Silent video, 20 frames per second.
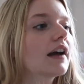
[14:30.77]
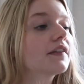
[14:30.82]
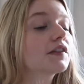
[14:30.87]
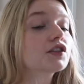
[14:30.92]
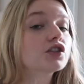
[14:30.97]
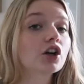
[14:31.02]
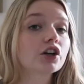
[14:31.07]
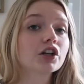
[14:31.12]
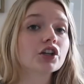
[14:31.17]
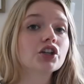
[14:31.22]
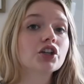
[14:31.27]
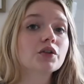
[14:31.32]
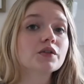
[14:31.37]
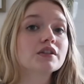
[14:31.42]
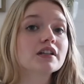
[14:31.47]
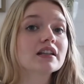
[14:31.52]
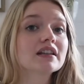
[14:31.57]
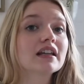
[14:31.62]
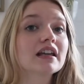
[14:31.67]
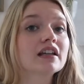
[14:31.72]
i started
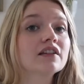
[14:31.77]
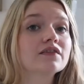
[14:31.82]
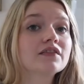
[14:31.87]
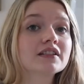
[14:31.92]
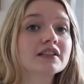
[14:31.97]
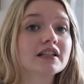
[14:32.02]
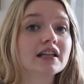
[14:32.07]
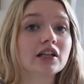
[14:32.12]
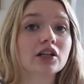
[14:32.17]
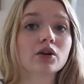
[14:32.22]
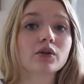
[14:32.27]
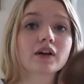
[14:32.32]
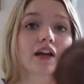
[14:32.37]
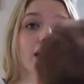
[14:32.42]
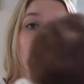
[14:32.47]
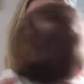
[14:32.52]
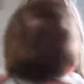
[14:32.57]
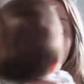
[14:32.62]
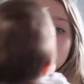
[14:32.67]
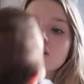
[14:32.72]
using the Infantino
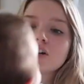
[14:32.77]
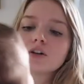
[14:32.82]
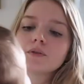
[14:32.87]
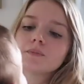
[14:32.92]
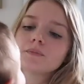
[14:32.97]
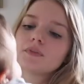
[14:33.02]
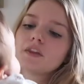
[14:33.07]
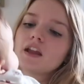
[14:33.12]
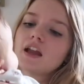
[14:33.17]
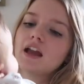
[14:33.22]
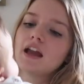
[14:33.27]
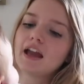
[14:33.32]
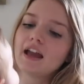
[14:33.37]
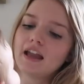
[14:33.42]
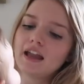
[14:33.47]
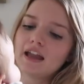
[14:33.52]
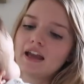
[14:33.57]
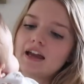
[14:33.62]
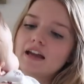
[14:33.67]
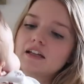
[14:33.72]
carrier,
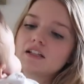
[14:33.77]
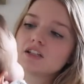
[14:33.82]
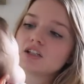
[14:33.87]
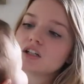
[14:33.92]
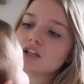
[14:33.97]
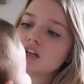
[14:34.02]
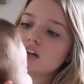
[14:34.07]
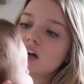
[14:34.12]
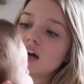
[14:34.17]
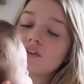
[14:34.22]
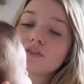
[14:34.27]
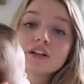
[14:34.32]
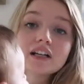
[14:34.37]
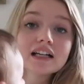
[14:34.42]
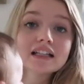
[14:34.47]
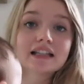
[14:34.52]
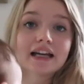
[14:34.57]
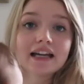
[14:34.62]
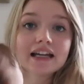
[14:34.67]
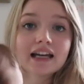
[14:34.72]
and I
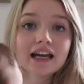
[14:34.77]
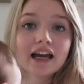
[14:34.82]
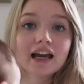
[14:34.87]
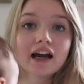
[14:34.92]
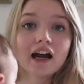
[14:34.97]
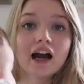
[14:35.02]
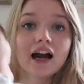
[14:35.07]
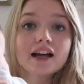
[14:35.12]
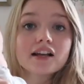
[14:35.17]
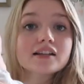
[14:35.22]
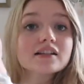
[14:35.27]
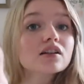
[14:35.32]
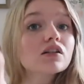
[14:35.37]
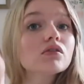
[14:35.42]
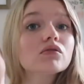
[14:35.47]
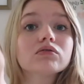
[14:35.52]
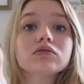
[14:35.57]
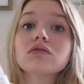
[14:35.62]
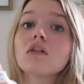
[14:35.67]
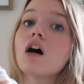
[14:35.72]
really like it. I
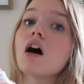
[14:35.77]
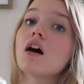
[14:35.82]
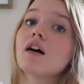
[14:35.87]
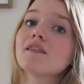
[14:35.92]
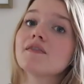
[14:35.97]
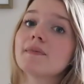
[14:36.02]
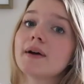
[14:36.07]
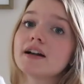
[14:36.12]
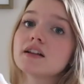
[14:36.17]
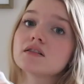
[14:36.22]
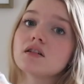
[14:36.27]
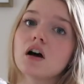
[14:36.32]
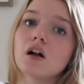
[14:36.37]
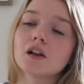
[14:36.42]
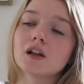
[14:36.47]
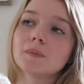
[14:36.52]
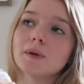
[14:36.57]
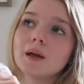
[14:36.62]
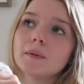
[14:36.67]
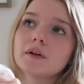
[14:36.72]
still love my
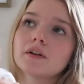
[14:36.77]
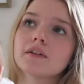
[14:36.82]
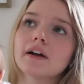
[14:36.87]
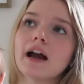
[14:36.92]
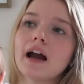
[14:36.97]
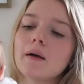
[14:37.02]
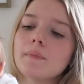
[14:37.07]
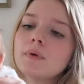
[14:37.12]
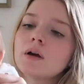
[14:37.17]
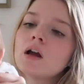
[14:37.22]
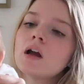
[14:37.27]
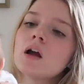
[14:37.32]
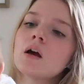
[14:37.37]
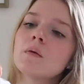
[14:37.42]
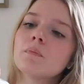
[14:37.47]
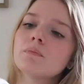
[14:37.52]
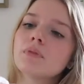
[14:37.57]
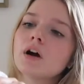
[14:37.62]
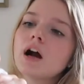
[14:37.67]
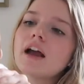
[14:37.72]
Solly baby wrap,
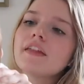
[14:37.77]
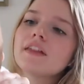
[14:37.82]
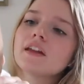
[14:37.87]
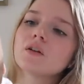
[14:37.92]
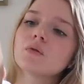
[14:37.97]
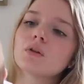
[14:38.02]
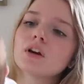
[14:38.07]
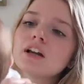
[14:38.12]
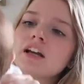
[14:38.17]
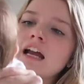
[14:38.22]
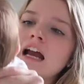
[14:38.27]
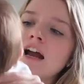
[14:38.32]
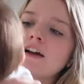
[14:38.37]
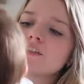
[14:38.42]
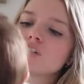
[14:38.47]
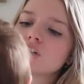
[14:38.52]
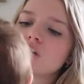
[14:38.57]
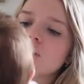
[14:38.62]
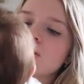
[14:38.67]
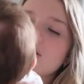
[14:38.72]
but I think we're gonna
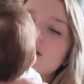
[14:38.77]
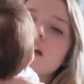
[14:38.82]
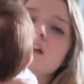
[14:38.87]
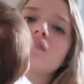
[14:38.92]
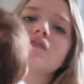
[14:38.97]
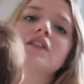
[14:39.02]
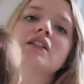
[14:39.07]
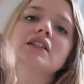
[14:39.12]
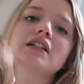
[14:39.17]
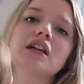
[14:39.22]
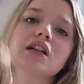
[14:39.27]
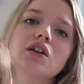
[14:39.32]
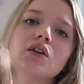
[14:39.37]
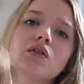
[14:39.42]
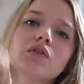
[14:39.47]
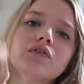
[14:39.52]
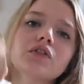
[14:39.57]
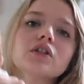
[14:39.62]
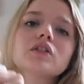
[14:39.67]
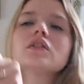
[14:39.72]
have to go to the Infantino for